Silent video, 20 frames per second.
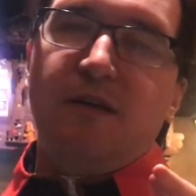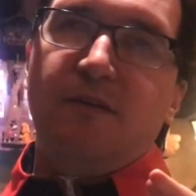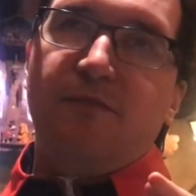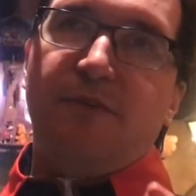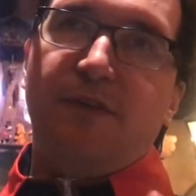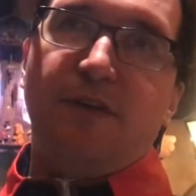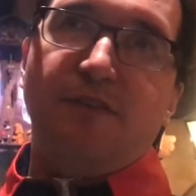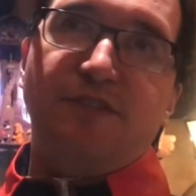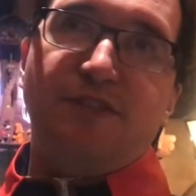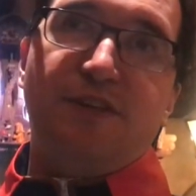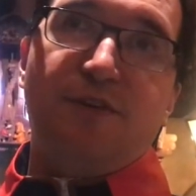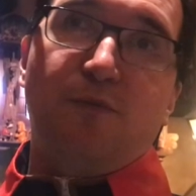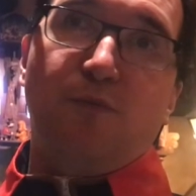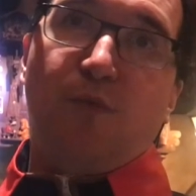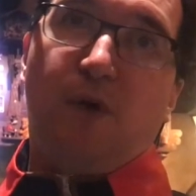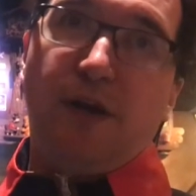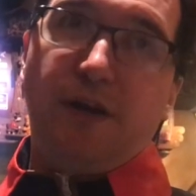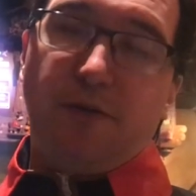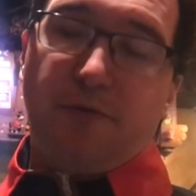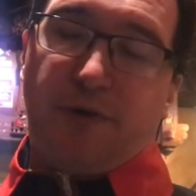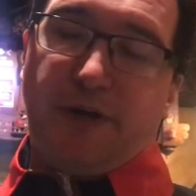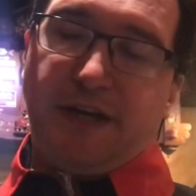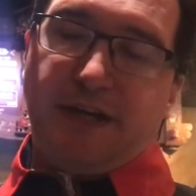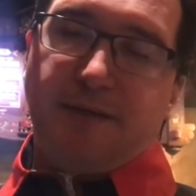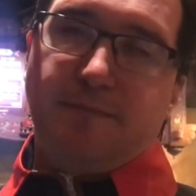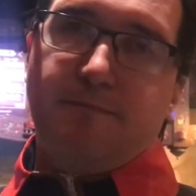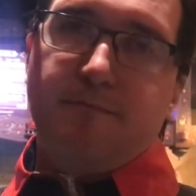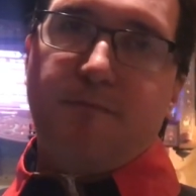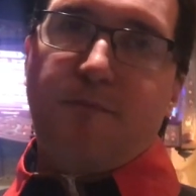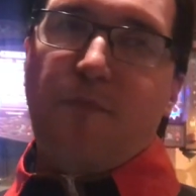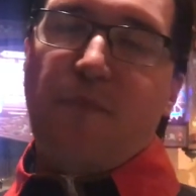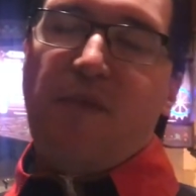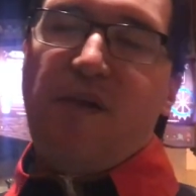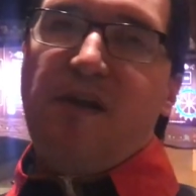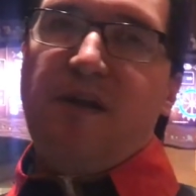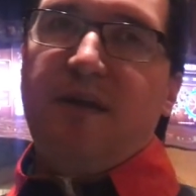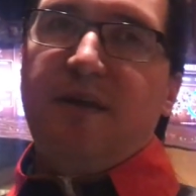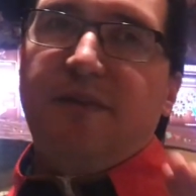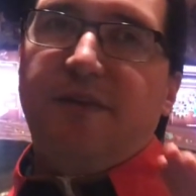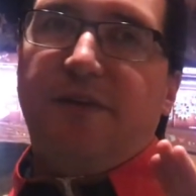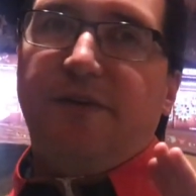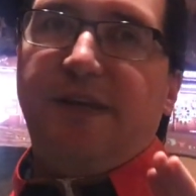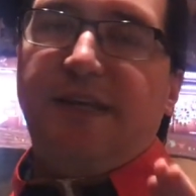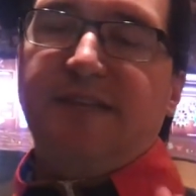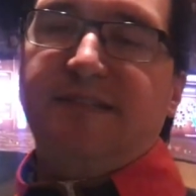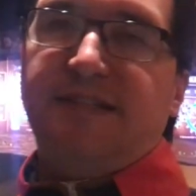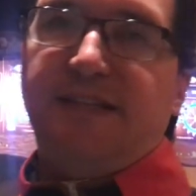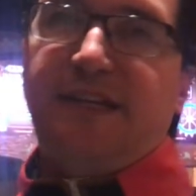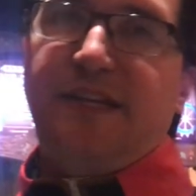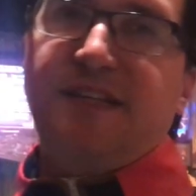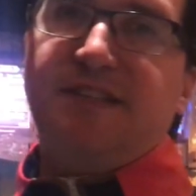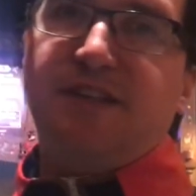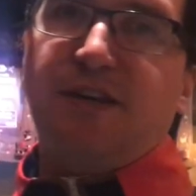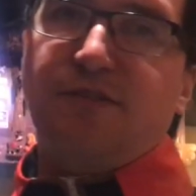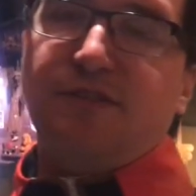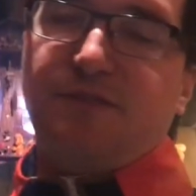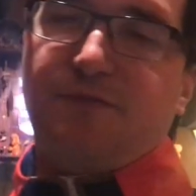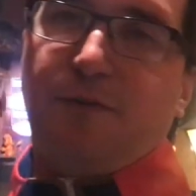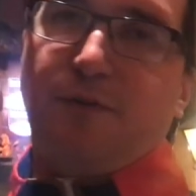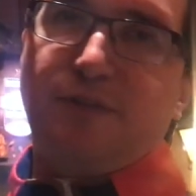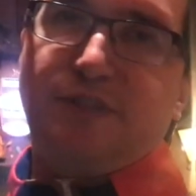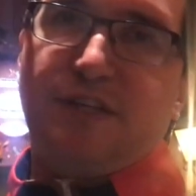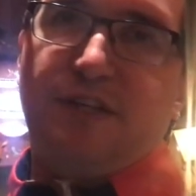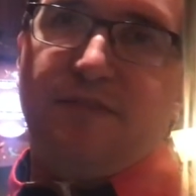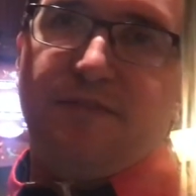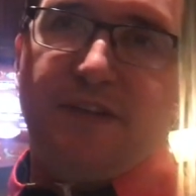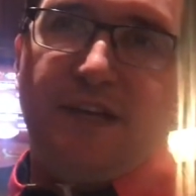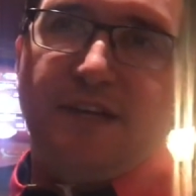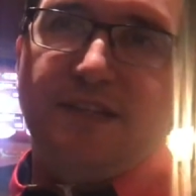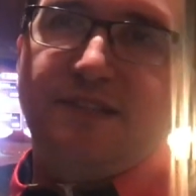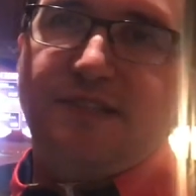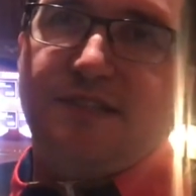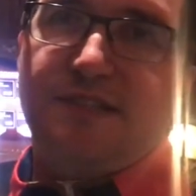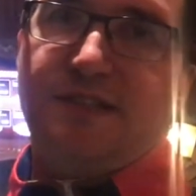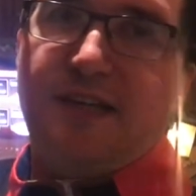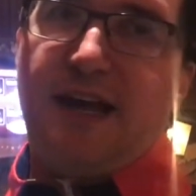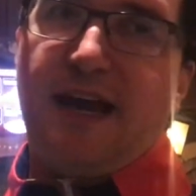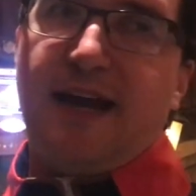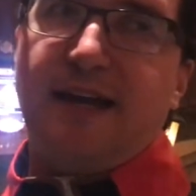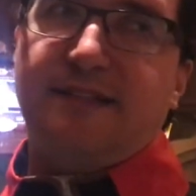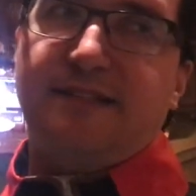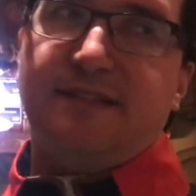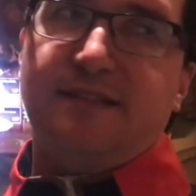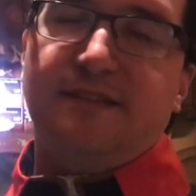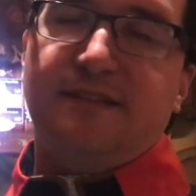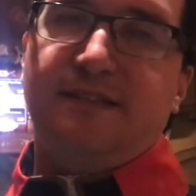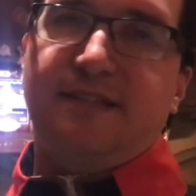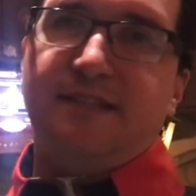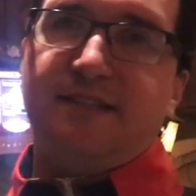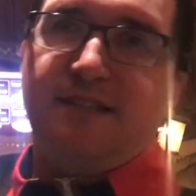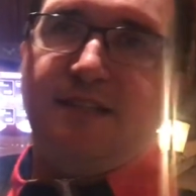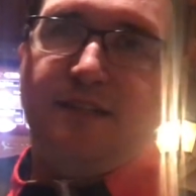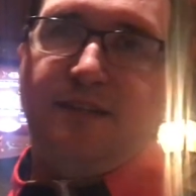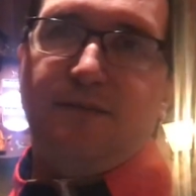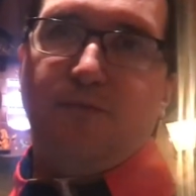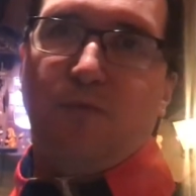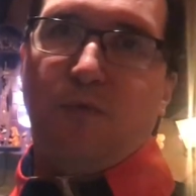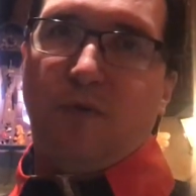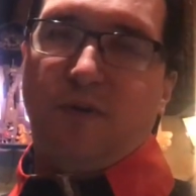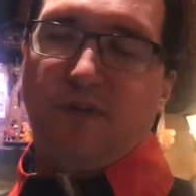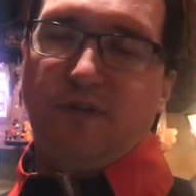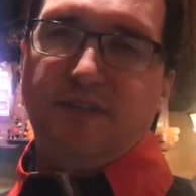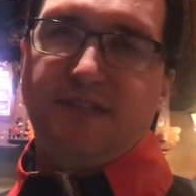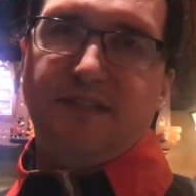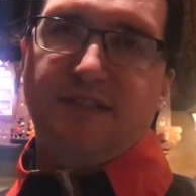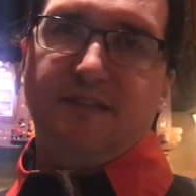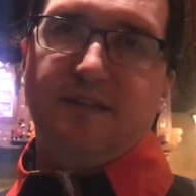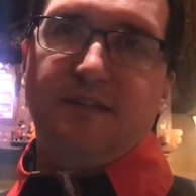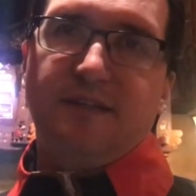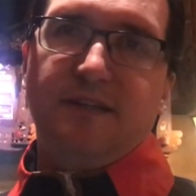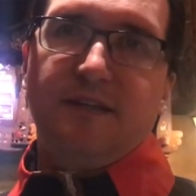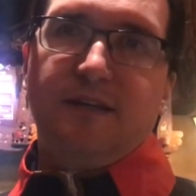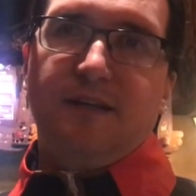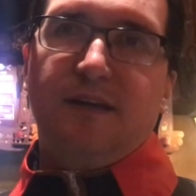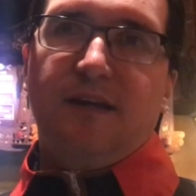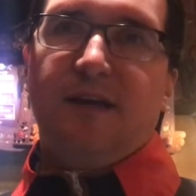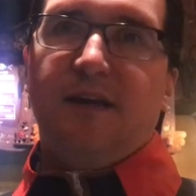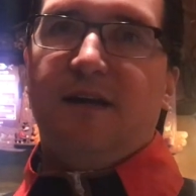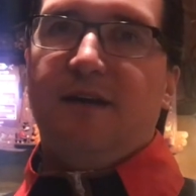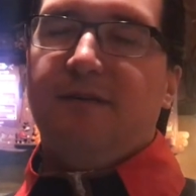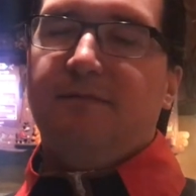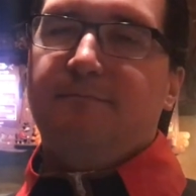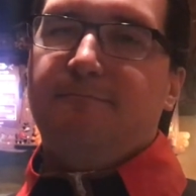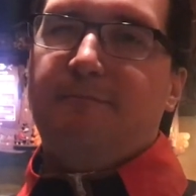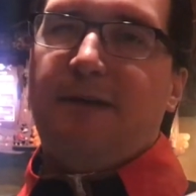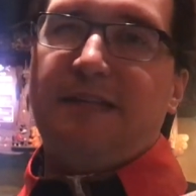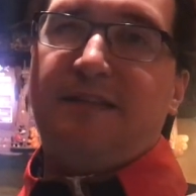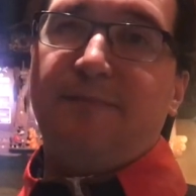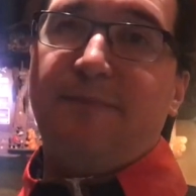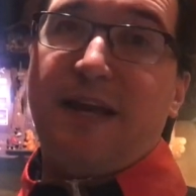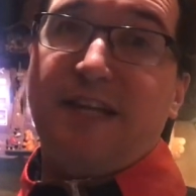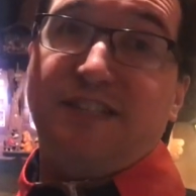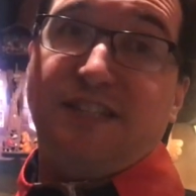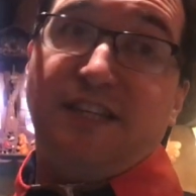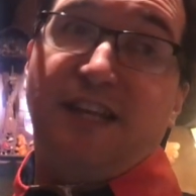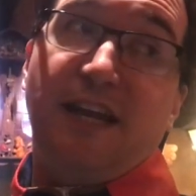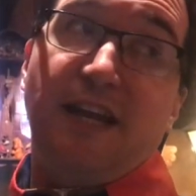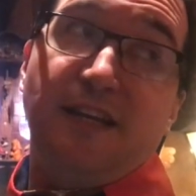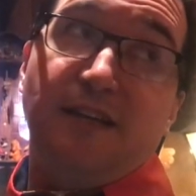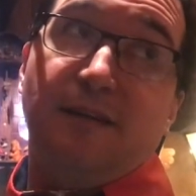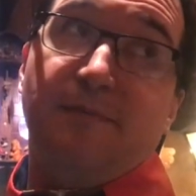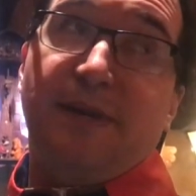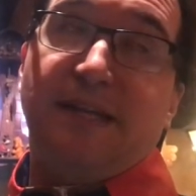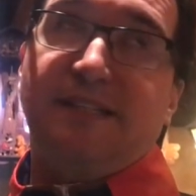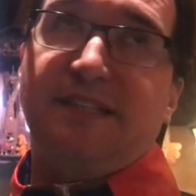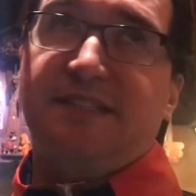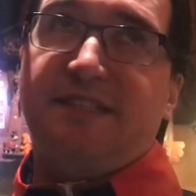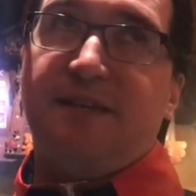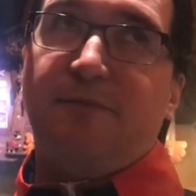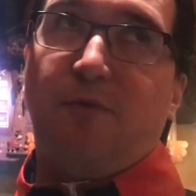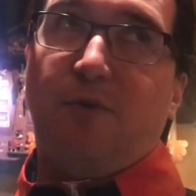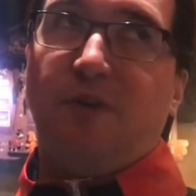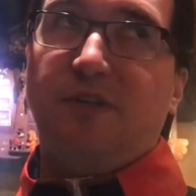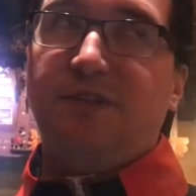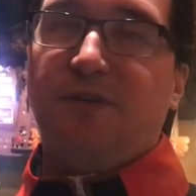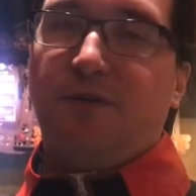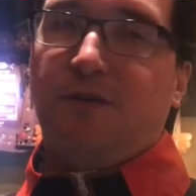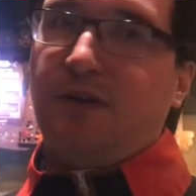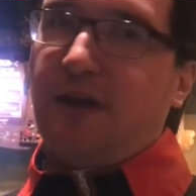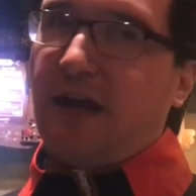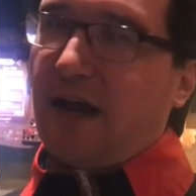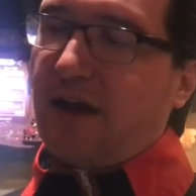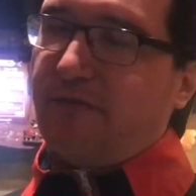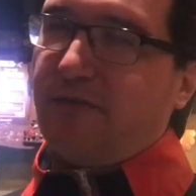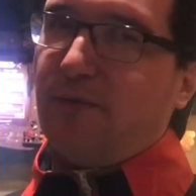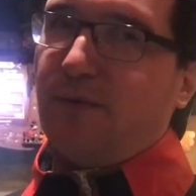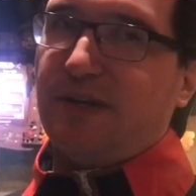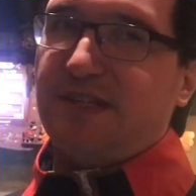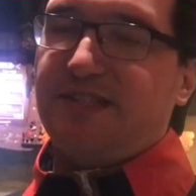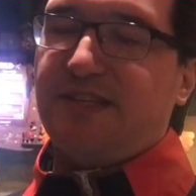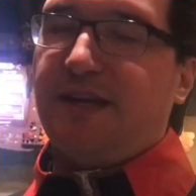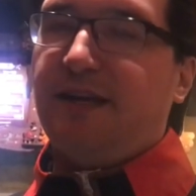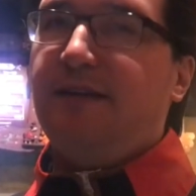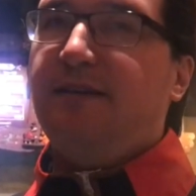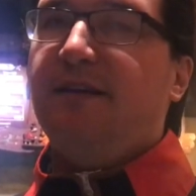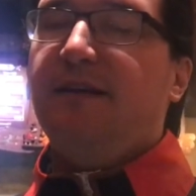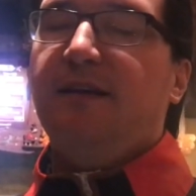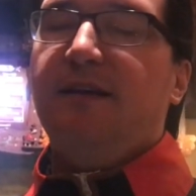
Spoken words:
For those of you wondering, there is an East Coast version of this at Disney World, at the Magic Kingdom at Disney World, or however you want to see it.